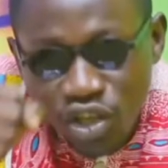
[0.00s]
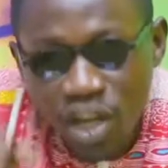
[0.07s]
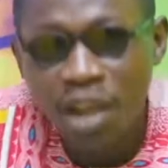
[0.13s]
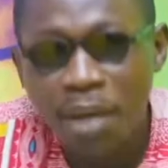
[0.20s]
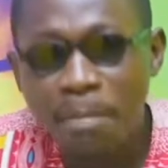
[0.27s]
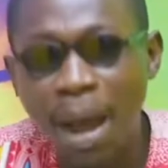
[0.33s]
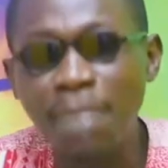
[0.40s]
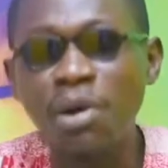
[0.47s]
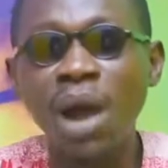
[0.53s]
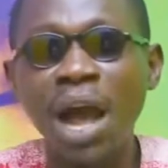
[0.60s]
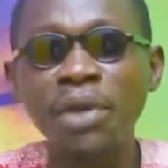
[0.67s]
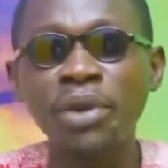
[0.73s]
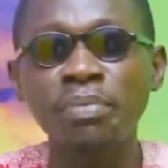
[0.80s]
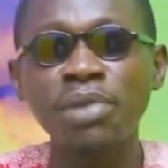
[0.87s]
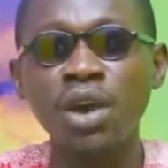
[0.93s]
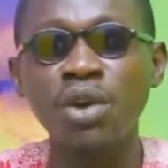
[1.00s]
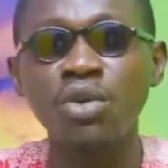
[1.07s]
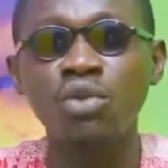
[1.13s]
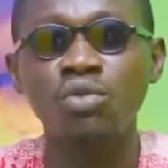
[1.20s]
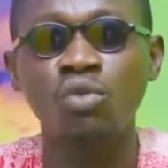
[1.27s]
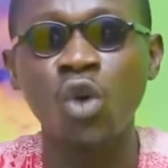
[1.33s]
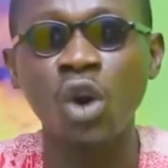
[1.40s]
Mama Wadibio,
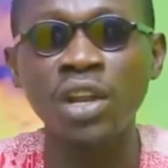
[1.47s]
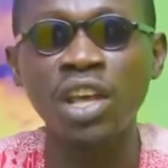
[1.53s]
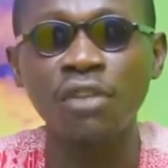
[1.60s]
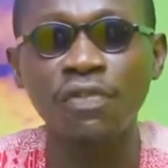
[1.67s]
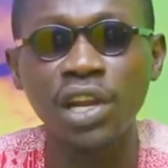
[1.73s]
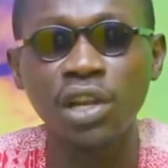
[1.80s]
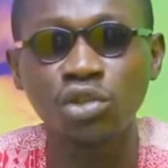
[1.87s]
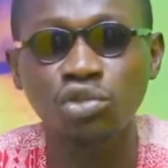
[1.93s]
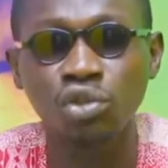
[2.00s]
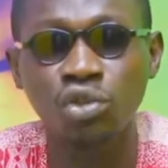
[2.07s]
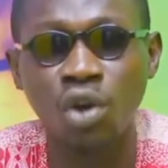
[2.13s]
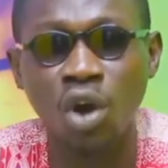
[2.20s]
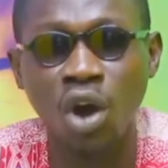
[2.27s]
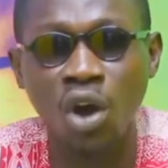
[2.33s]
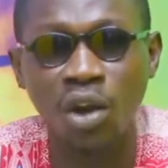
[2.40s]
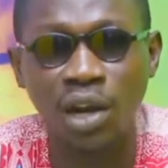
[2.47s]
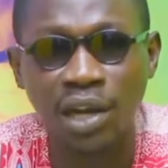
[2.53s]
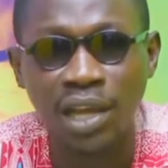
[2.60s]
good evening to you all.